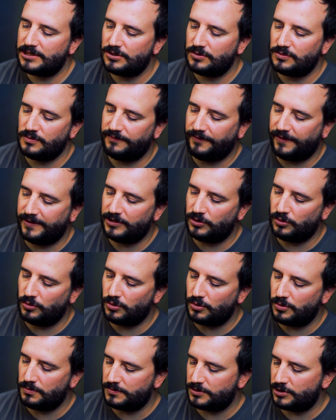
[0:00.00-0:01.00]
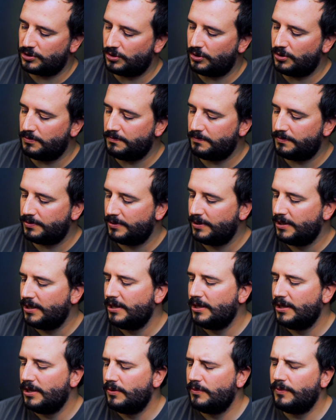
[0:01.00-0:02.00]
So we've had the Holcomb Stomp,
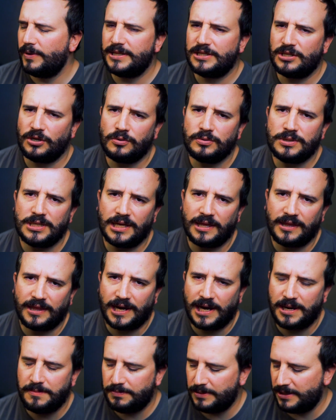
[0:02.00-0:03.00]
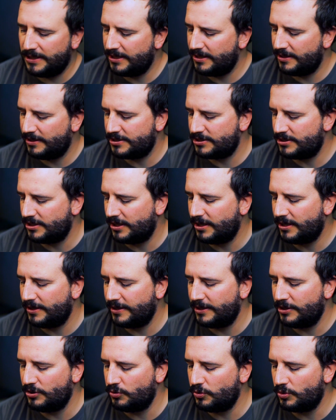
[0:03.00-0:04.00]
we had the Altogether IPA at the start,
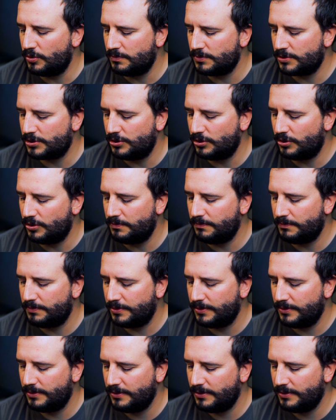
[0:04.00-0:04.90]
then the Holcomb Stomp,